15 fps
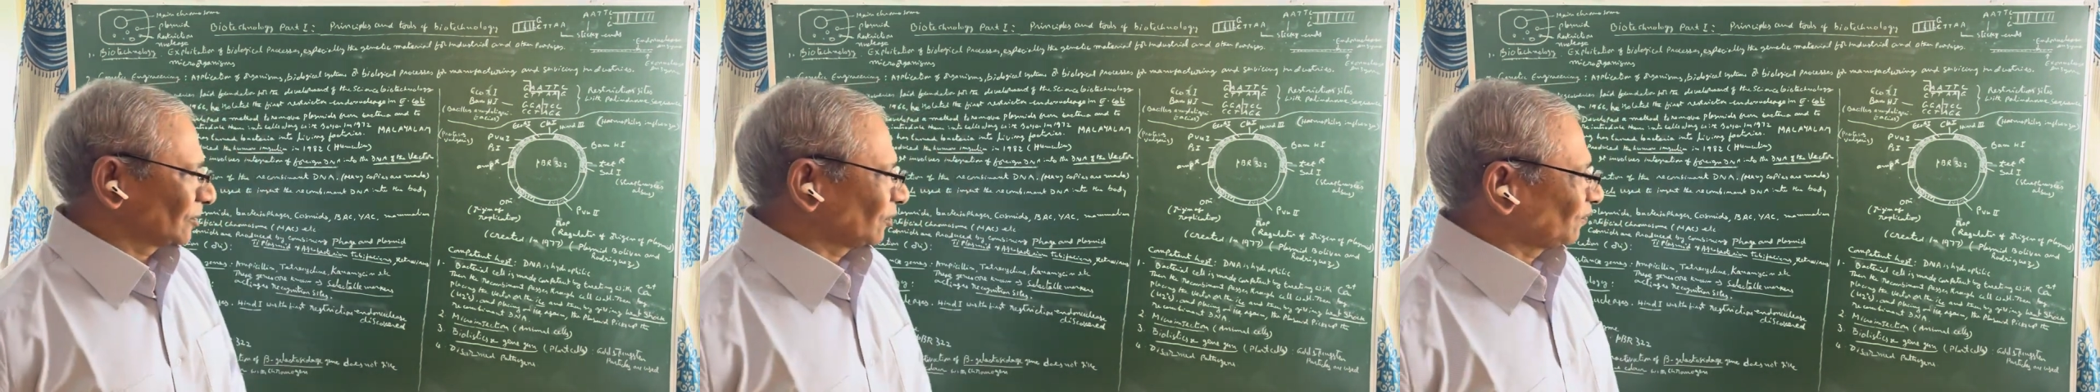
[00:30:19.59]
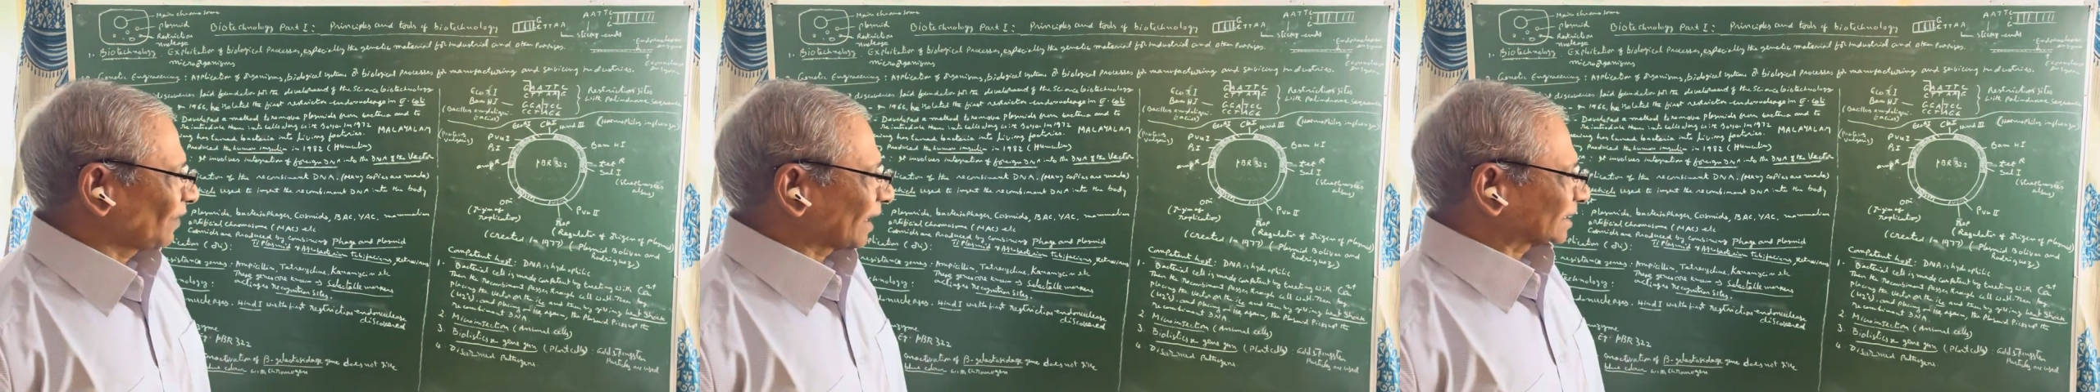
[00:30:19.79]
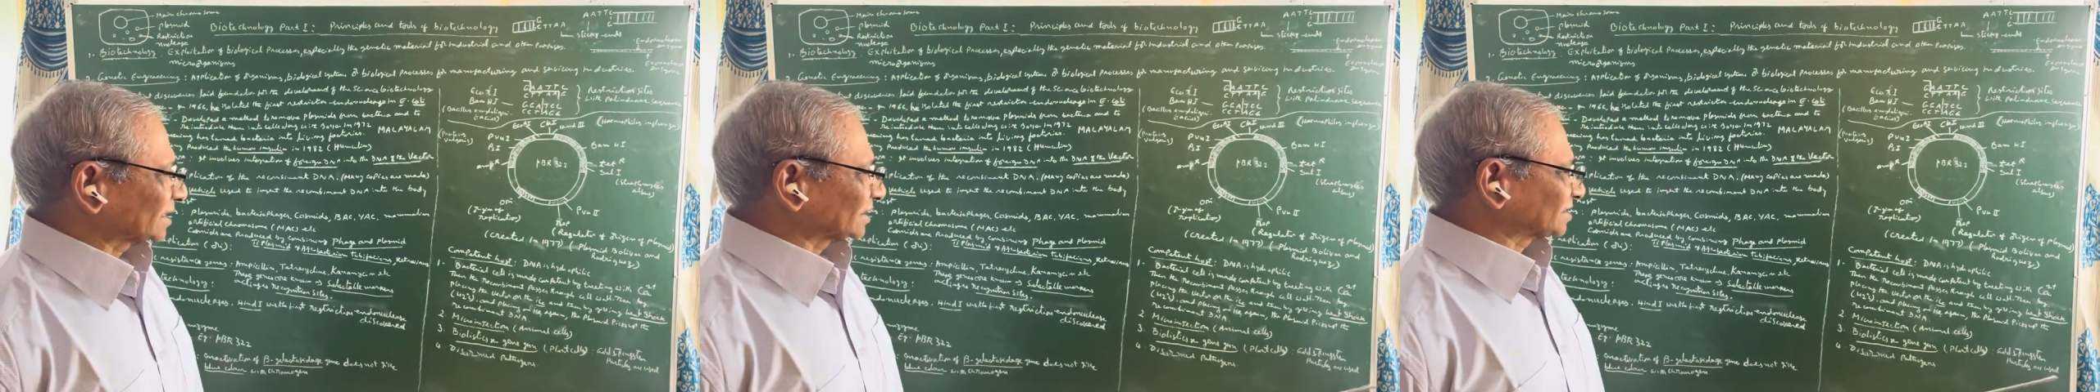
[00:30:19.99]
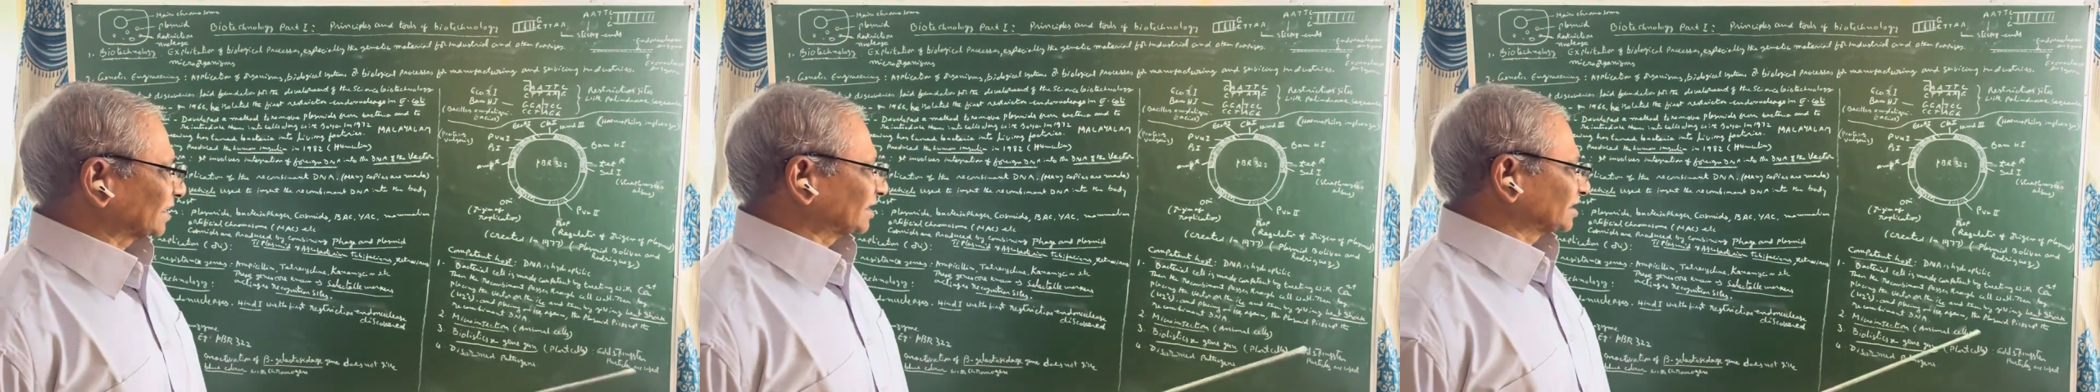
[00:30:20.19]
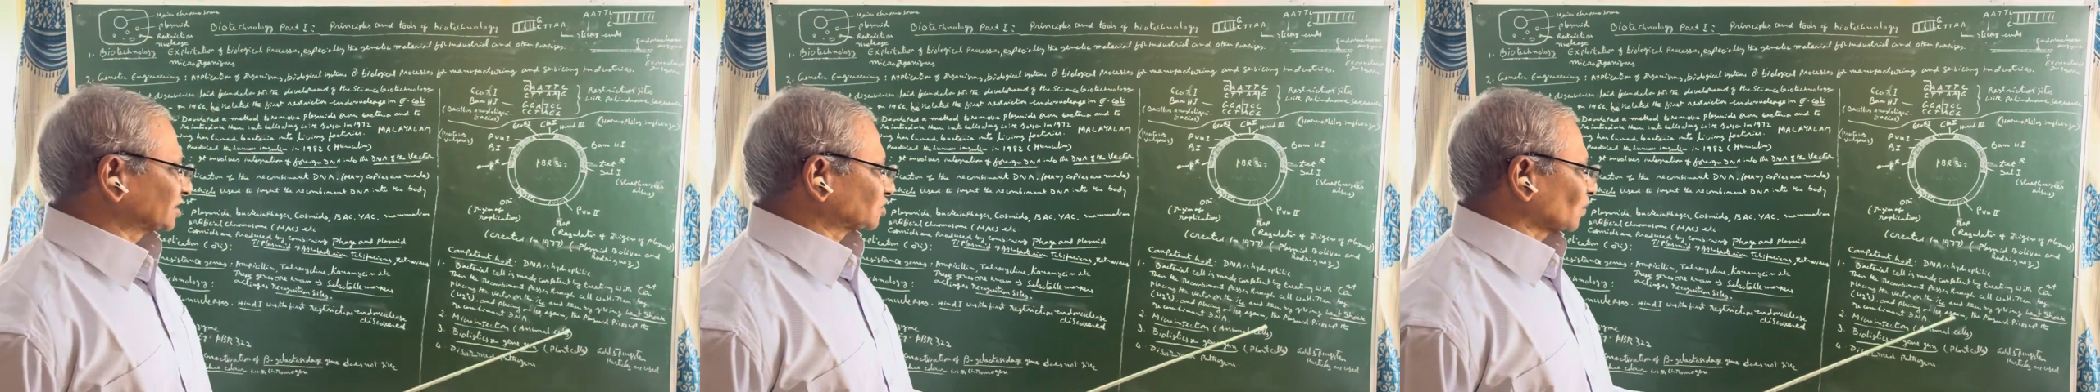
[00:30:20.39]
For the
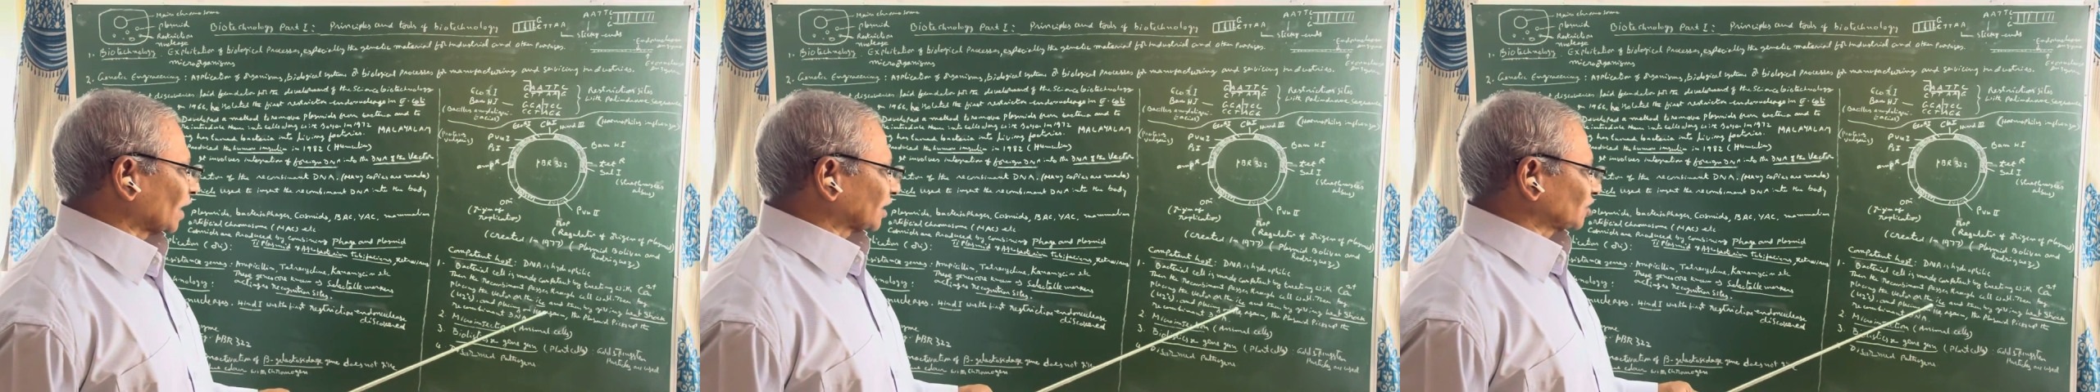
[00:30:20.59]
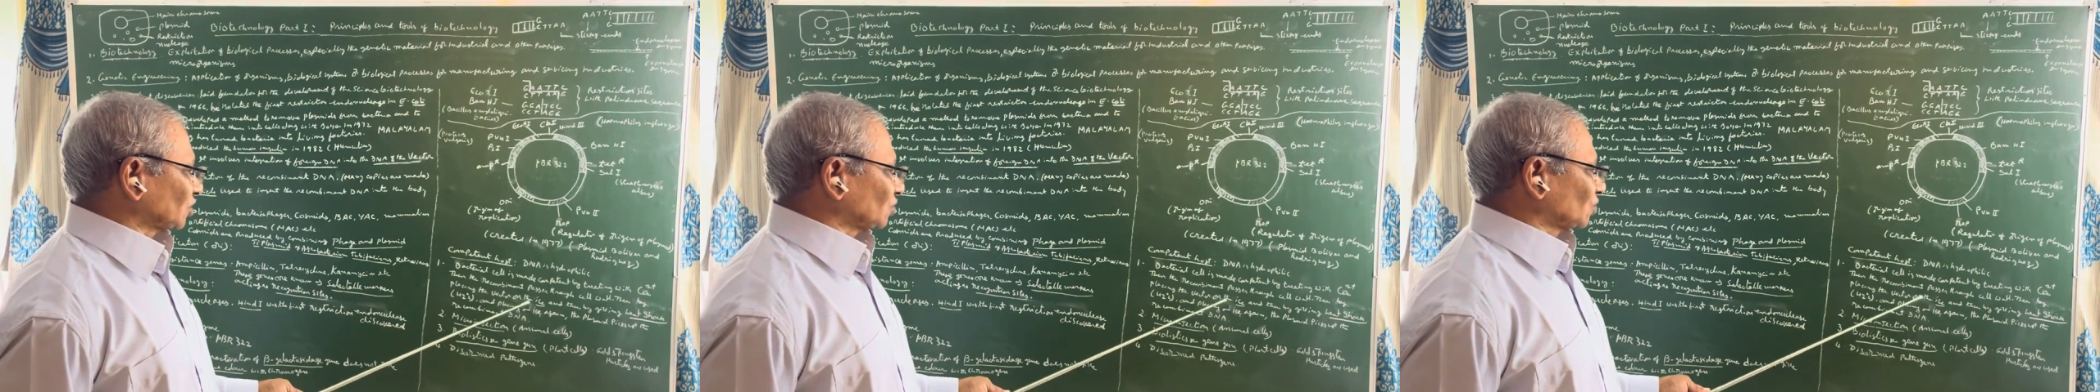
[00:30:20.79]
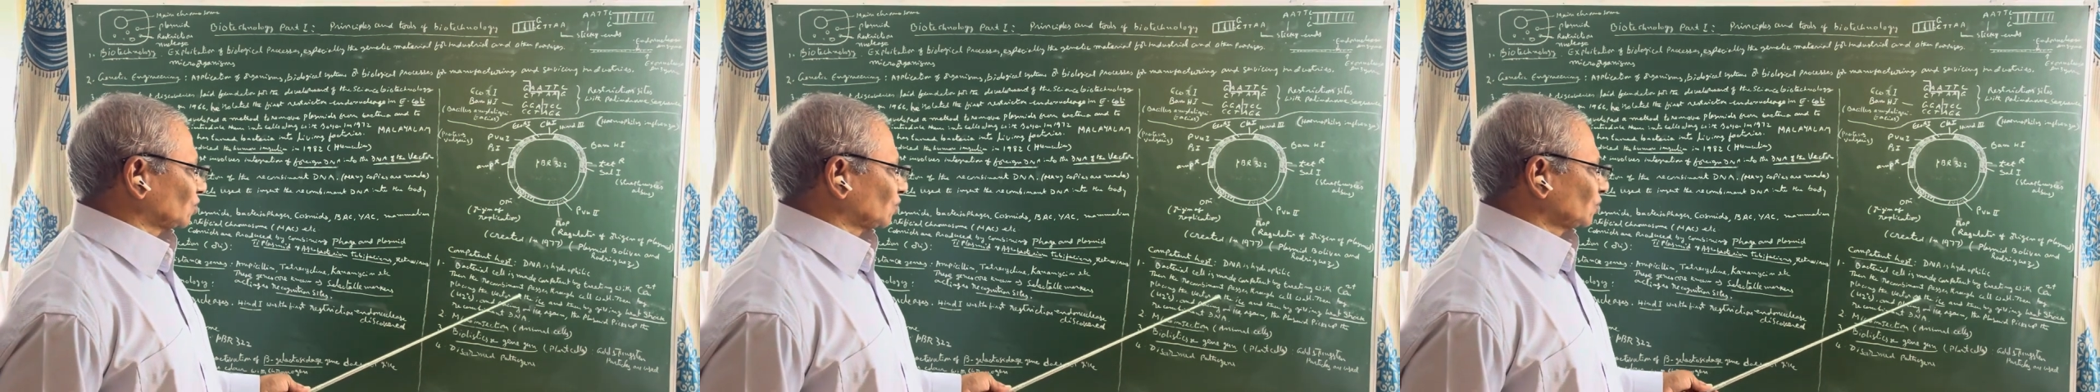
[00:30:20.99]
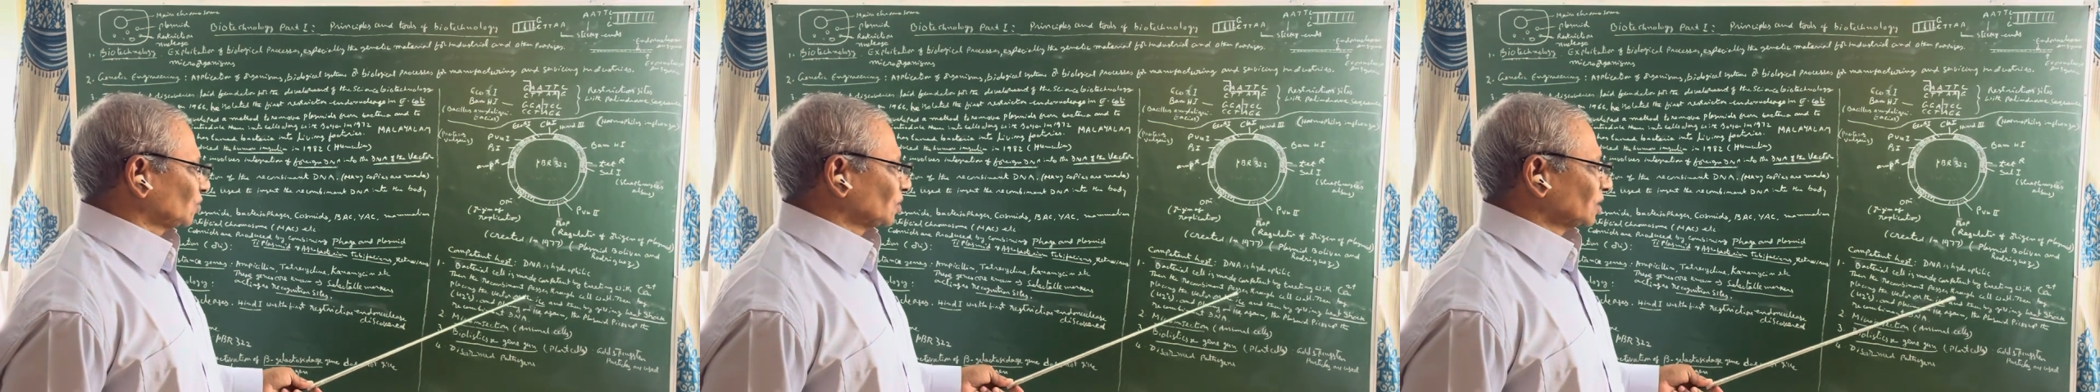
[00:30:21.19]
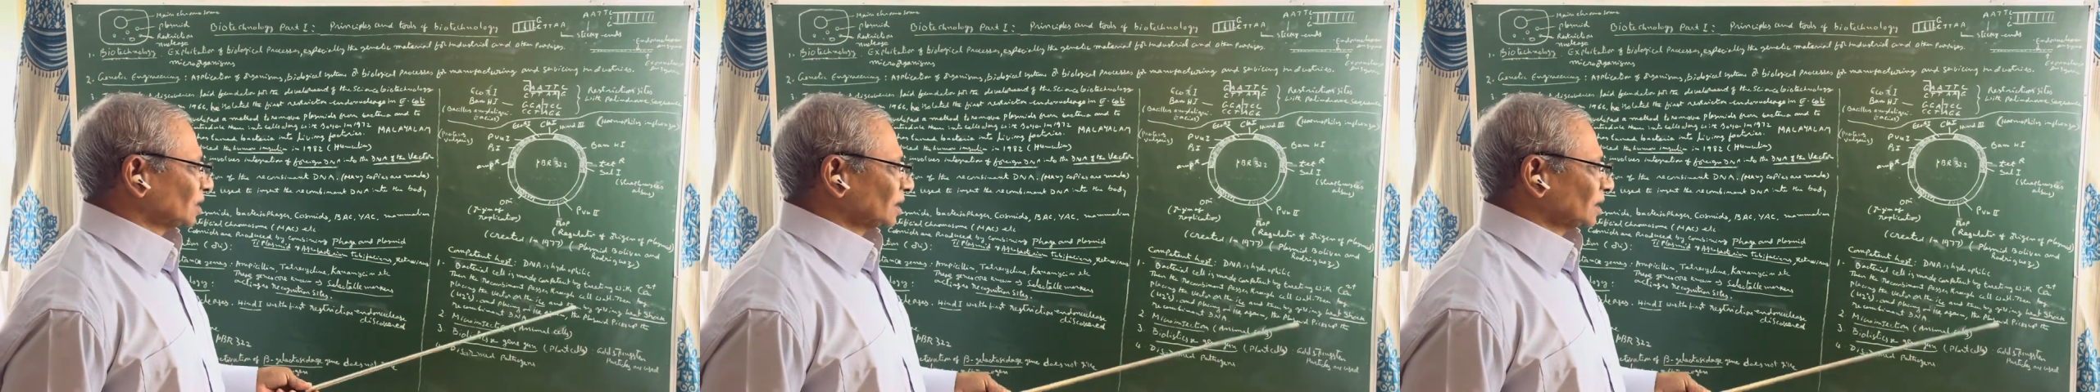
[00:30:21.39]
scientists, what they do?